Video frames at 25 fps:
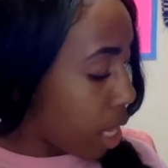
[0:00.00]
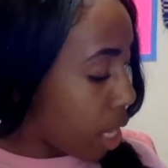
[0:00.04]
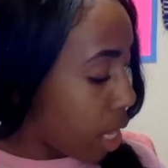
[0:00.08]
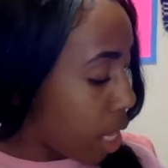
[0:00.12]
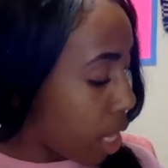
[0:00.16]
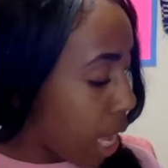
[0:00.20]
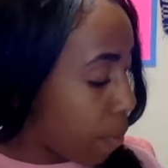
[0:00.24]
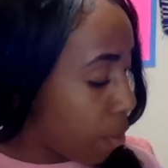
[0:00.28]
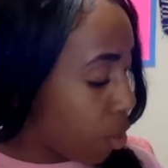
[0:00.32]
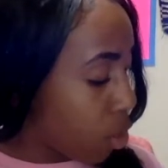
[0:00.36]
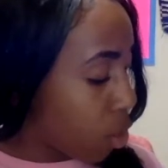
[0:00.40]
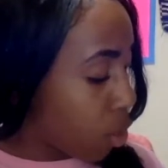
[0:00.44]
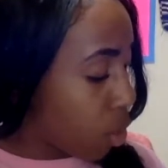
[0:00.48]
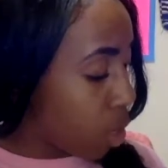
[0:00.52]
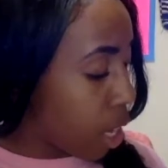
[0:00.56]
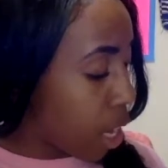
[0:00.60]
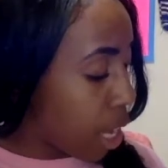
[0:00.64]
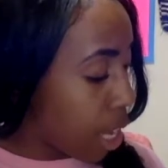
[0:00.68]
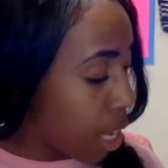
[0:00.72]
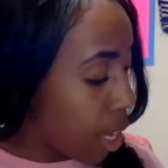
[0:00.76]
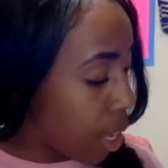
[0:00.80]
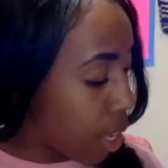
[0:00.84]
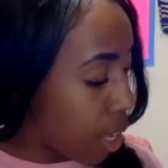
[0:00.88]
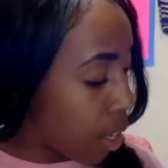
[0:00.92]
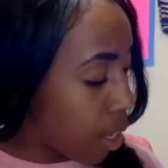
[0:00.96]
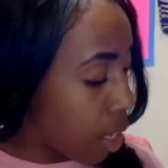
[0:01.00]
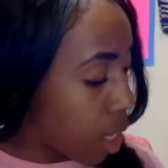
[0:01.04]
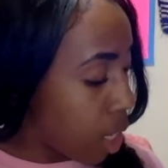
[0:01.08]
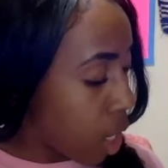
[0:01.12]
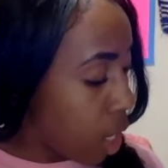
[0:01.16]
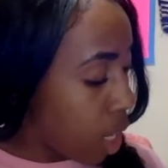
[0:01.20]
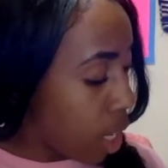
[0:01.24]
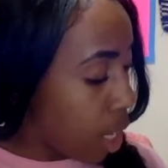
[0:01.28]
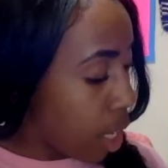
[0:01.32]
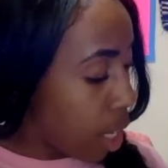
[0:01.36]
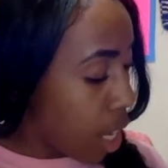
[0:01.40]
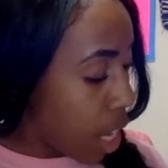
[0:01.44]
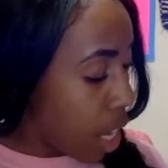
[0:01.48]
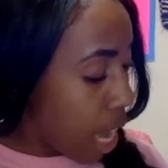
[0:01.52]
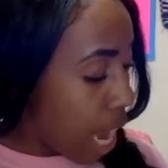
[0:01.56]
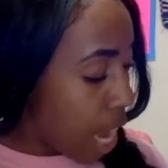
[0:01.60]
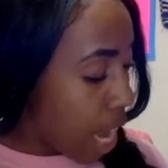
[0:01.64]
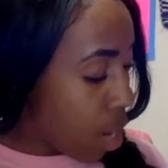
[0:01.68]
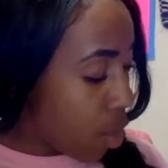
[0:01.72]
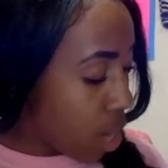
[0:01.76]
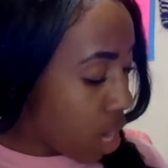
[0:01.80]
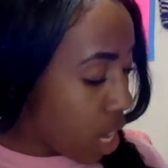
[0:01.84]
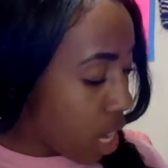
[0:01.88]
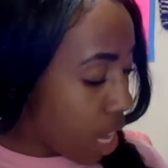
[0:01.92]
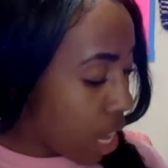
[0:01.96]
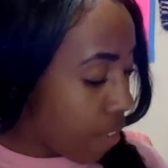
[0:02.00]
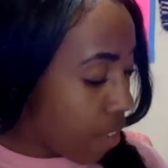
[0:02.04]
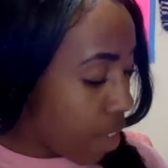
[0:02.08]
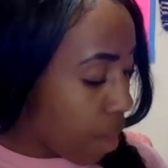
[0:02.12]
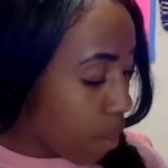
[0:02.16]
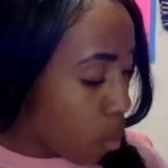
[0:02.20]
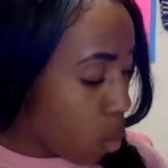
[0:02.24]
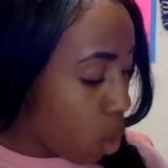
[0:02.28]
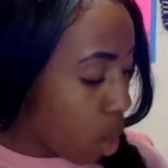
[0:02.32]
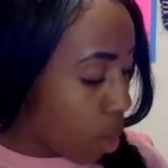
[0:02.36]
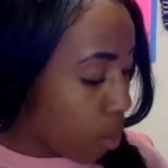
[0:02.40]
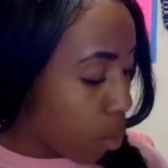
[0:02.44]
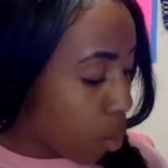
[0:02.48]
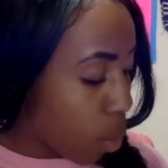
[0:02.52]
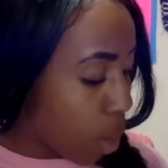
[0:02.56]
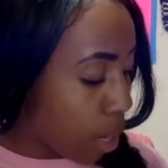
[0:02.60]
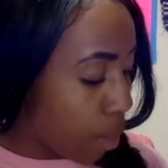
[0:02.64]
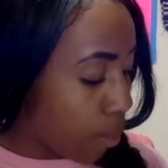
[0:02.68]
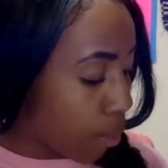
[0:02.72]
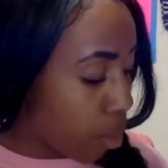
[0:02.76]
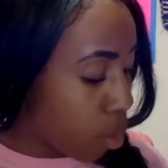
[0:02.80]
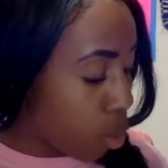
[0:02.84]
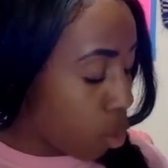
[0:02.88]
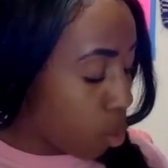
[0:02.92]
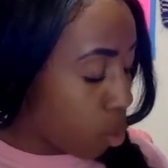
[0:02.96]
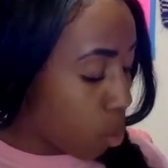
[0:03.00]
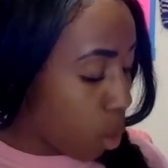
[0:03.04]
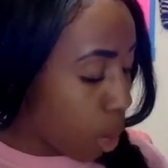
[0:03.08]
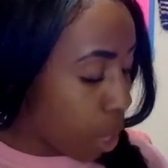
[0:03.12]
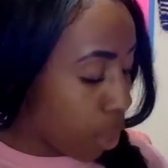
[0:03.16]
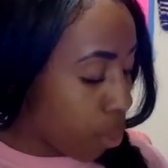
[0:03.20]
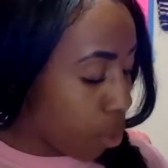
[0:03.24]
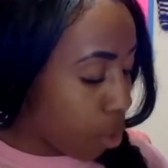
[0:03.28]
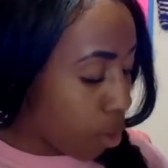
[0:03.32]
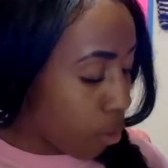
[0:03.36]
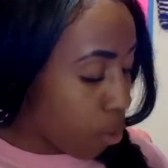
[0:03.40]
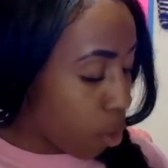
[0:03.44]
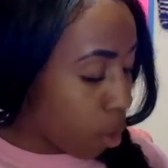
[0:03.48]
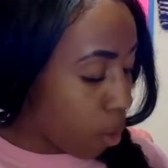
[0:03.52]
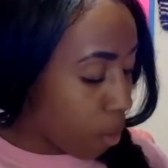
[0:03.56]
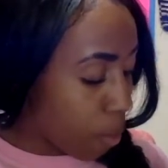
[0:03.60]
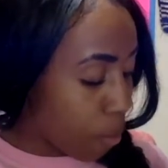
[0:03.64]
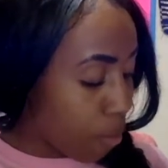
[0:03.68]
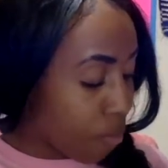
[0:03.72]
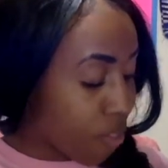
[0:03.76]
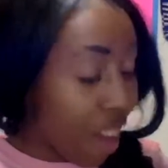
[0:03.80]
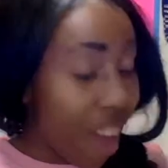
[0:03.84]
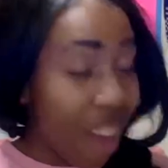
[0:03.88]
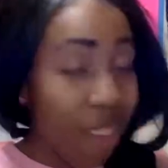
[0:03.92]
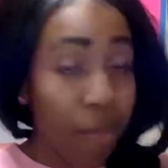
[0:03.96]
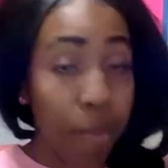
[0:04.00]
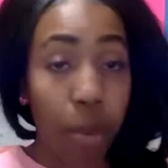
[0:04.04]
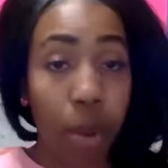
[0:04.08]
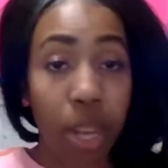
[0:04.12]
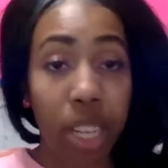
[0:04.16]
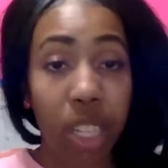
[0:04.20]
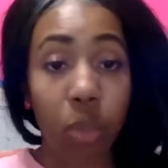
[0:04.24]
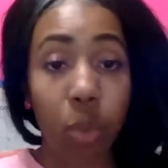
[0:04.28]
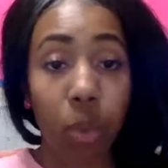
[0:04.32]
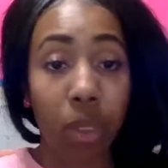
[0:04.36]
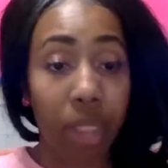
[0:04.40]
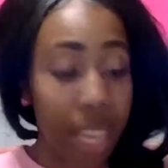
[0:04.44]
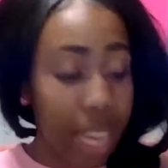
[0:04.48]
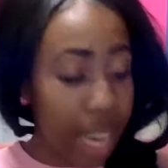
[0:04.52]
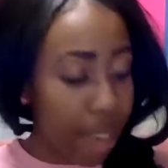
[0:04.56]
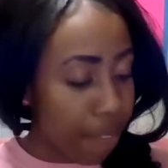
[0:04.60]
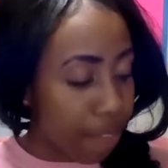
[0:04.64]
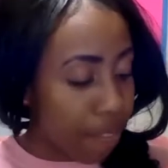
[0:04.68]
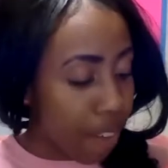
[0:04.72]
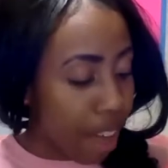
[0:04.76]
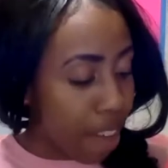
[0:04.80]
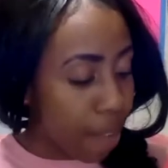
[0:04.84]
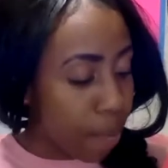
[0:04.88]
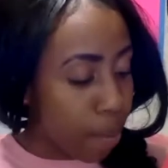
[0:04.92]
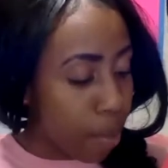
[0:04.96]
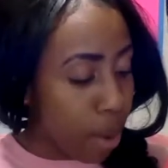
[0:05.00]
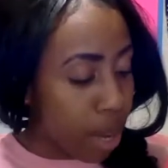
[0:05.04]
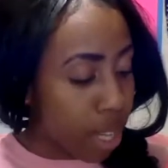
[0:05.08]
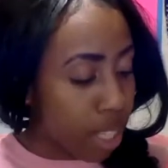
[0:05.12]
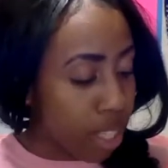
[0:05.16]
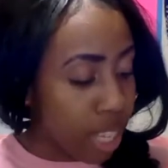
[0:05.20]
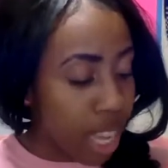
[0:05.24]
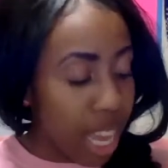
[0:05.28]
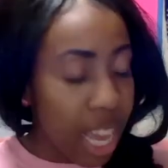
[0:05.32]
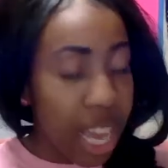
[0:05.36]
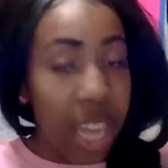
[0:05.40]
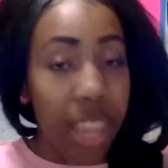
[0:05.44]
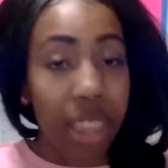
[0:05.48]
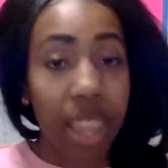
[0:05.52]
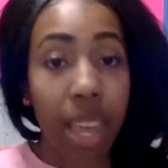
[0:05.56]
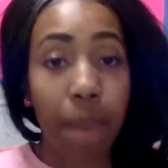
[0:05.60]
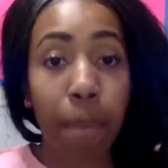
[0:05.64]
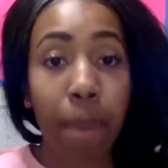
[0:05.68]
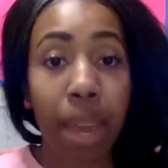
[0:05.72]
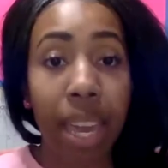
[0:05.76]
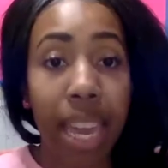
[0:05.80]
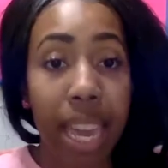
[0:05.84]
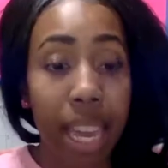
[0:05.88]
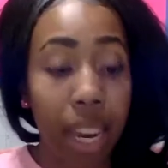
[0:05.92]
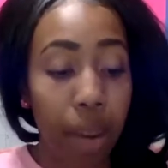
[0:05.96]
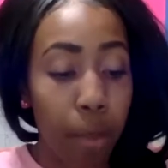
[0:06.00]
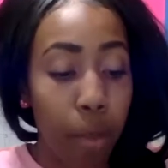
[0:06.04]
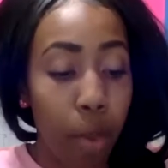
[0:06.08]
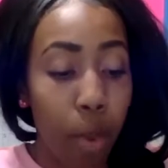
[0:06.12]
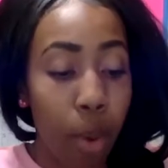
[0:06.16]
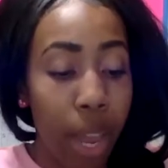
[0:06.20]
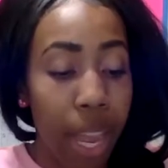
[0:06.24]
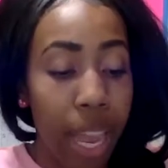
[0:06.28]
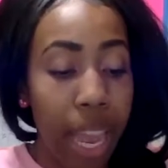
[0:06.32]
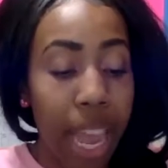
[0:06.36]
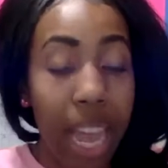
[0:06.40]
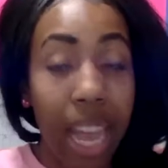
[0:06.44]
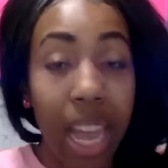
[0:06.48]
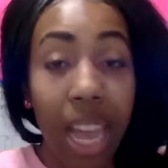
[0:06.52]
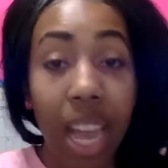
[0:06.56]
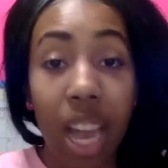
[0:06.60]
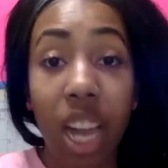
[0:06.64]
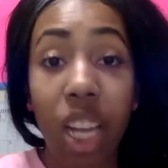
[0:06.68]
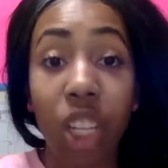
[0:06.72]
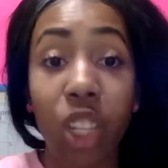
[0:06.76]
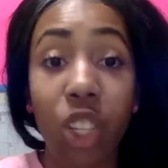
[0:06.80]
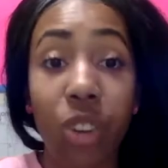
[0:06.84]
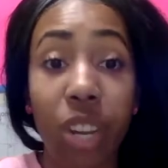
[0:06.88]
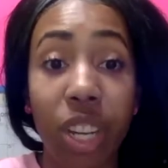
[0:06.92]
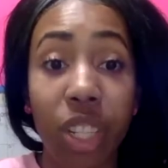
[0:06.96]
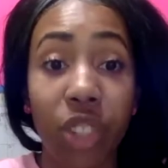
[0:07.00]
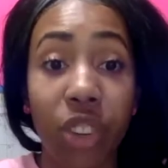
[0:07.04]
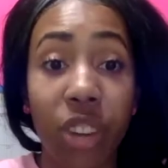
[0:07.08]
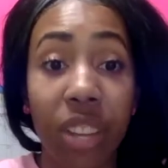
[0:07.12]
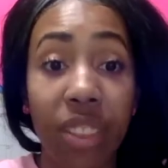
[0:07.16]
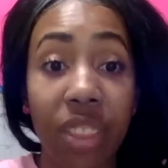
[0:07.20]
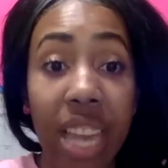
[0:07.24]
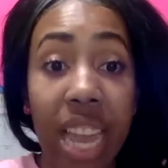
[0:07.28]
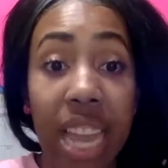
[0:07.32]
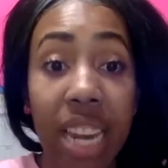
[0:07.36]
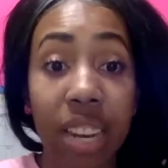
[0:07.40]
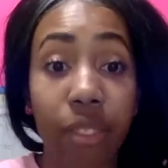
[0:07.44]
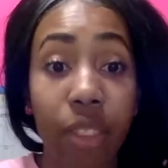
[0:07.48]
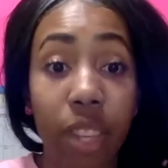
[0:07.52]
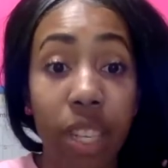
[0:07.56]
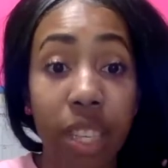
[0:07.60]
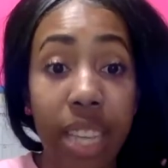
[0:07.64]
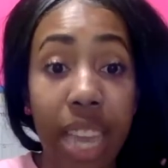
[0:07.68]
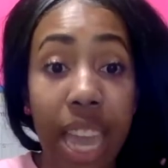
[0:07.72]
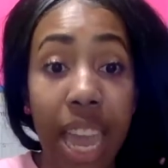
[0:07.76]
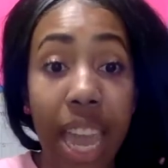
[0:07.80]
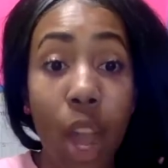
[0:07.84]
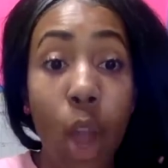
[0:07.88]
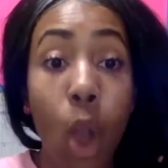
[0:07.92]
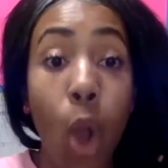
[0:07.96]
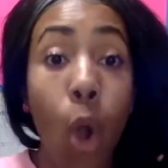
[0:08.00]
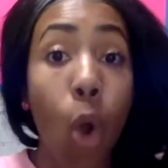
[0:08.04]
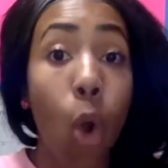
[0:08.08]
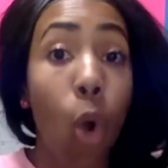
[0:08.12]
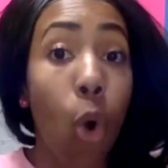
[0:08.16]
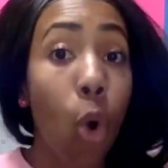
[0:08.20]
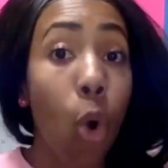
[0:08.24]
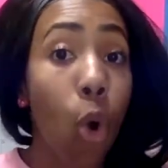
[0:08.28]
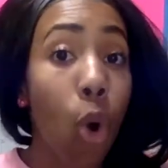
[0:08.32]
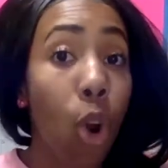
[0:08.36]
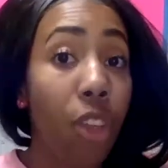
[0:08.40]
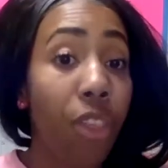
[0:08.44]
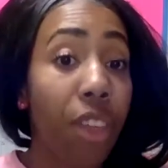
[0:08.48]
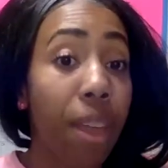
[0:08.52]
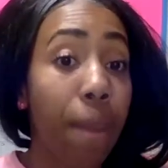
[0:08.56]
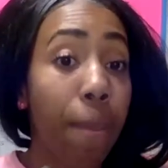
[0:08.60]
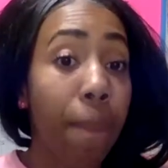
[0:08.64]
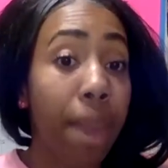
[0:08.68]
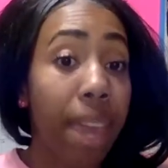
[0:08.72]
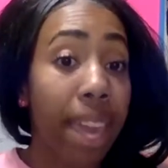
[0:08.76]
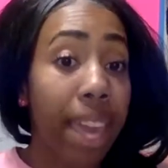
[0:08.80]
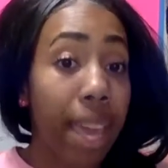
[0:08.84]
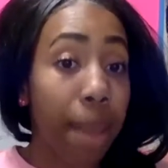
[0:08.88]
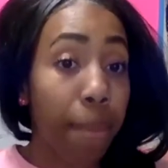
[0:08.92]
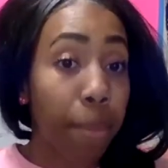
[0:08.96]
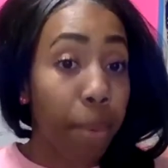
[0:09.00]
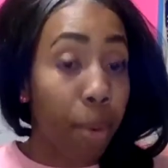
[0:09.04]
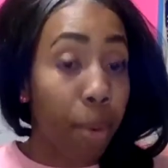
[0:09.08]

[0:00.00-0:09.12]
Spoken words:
of student, and you can give them 1 point, 2 point, 3, 4, 5 points. When they get 5 points, they may get a point, a treasure at the end of the day, or they may get